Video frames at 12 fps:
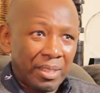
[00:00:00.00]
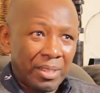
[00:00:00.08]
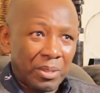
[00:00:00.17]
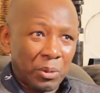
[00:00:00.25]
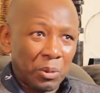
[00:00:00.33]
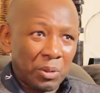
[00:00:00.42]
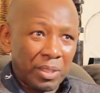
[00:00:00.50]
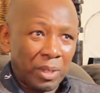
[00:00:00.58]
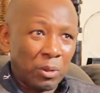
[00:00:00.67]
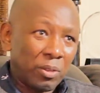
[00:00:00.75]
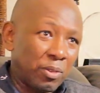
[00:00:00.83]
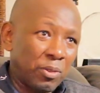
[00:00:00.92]
So stay
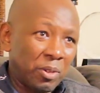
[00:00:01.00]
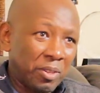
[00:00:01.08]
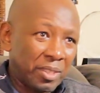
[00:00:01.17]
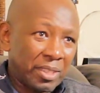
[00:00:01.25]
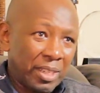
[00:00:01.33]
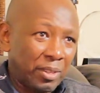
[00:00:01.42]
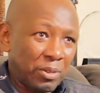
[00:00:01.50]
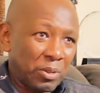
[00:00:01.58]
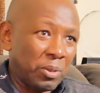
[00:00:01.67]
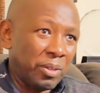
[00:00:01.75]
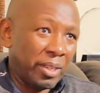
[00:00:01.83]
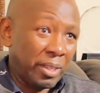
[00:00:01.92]
out of the forest kind of
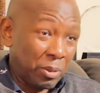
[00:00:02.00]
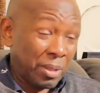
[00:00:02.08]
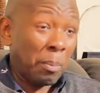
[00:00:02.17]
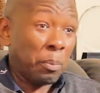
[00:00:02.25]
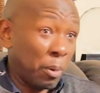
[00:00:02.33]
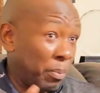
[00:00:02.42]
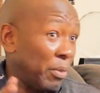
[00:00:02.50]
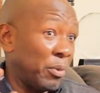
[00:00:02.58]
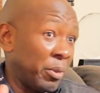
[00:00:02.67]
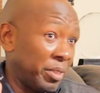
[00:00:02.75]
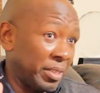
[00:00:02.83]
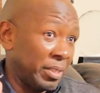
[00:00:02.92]
story. Eh? It was a proper
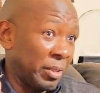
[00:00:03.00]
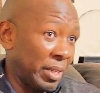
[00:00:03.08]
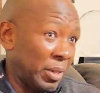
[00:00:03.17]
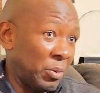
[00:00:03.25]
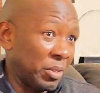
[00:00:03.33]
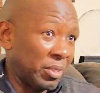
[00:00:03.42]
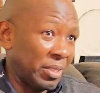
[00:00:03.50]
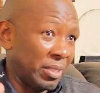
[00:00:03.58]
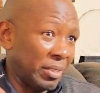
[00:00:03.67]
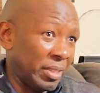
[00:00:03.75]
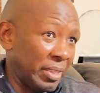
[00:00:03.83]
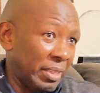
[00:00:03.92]
forest, not like what you see
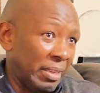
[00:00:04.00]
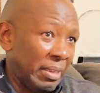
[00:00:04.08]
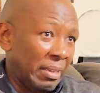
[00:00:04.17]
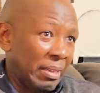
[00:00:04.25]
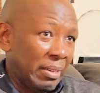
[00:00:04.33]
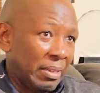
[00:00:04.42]
today. Yeah.